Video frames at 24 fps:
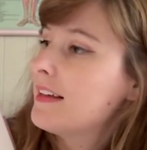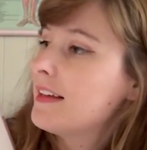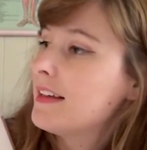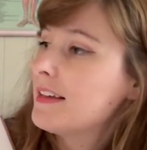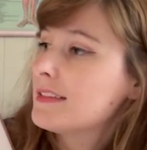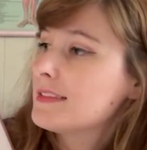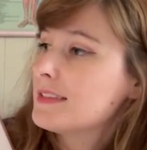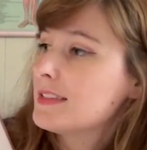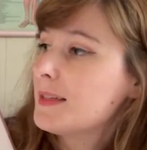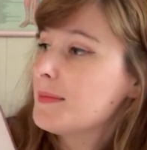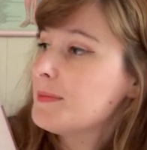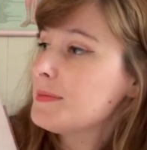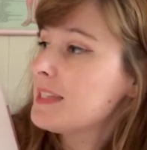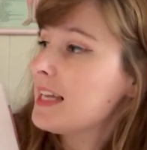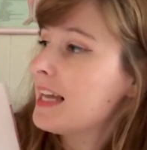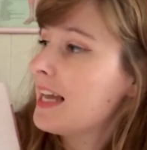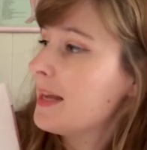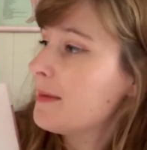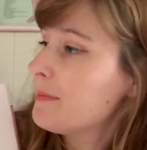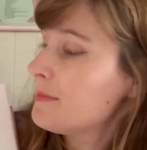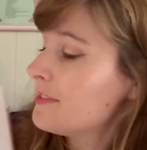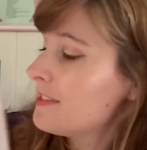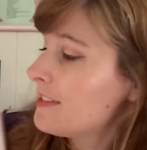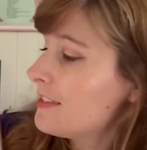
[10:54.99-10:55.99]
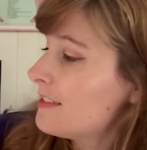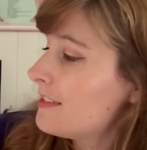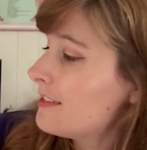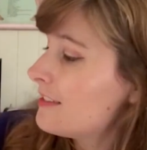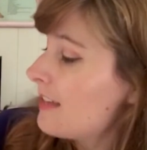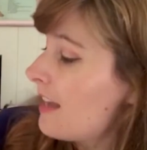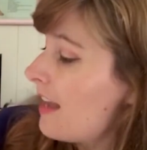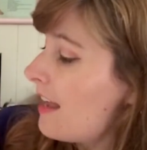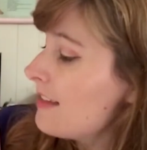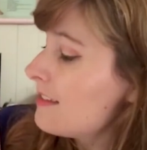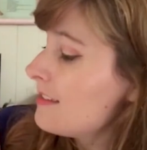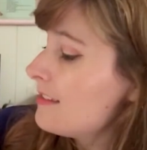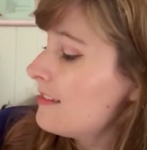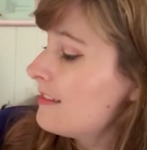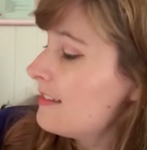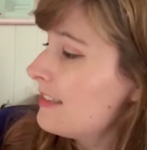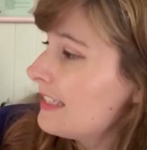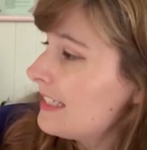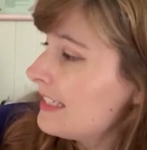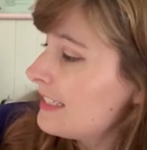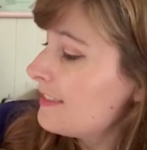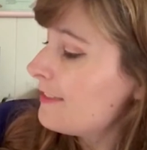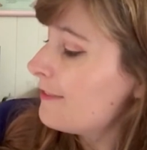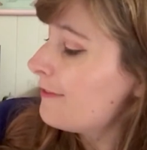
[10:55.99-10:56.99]
Sometimes you just
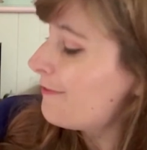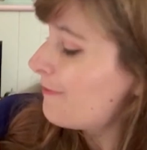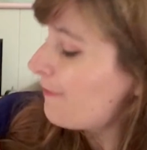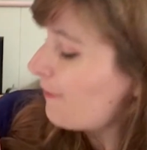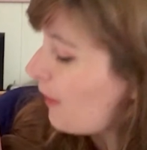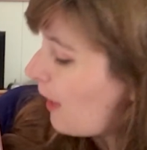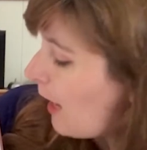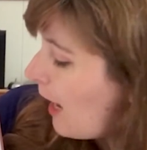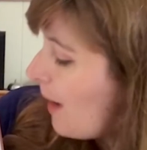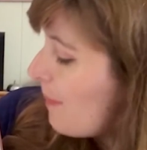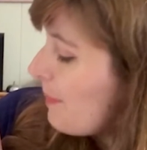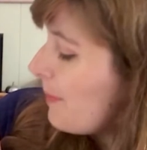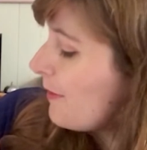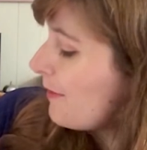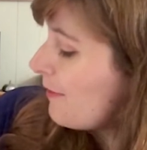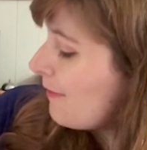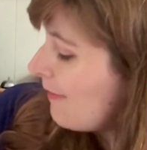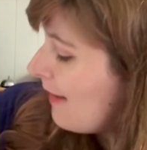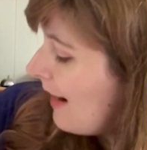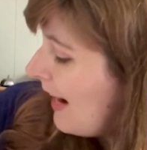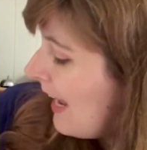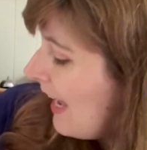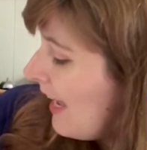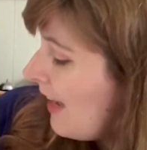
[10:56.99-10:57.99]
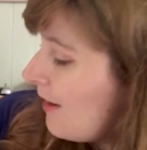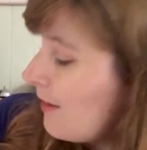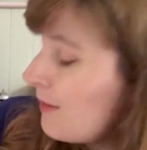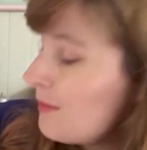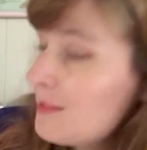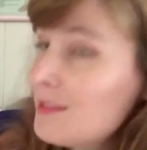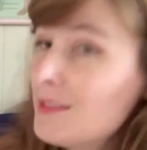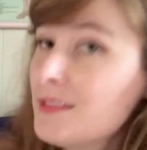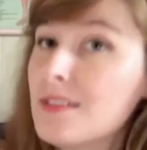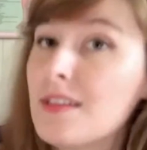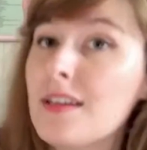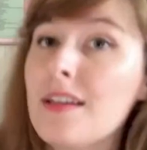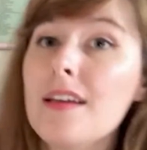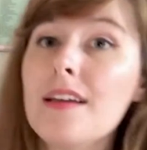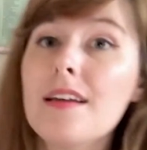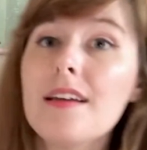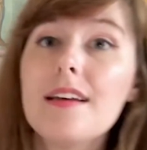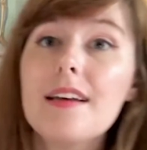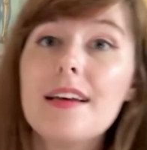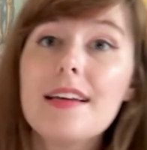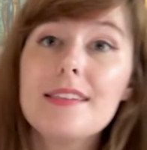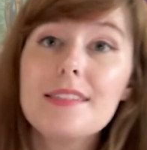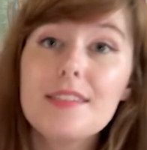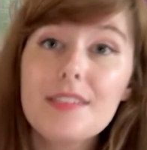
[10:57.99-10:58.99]
need to flop around
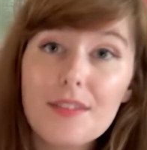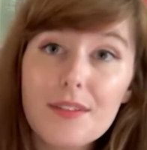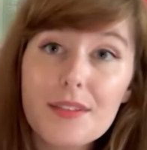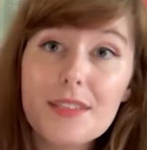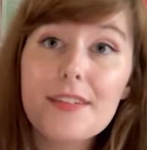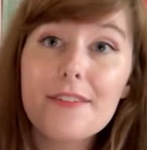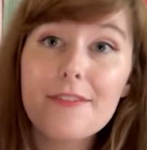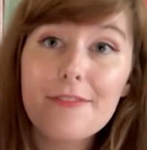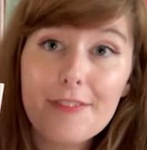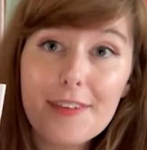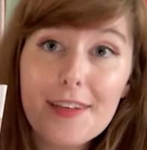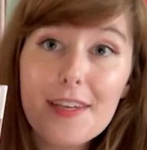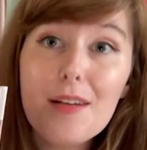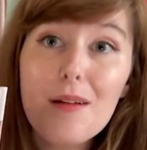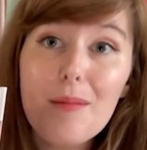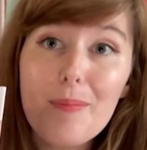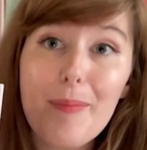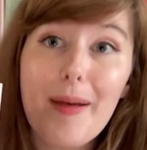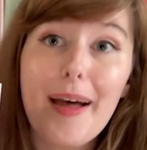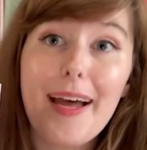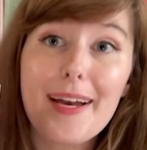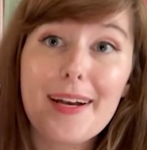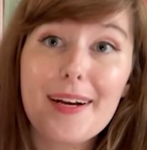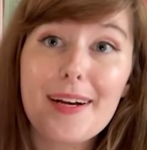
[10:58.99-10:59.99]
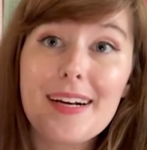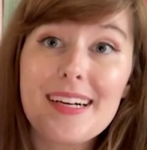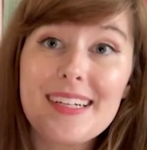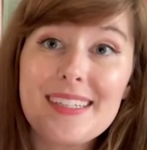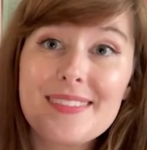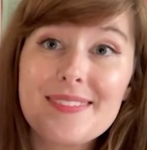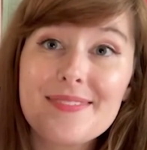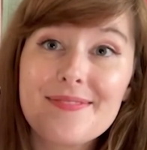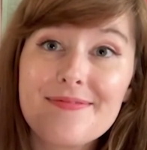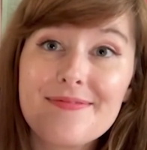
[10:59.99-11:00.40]
until you feel better.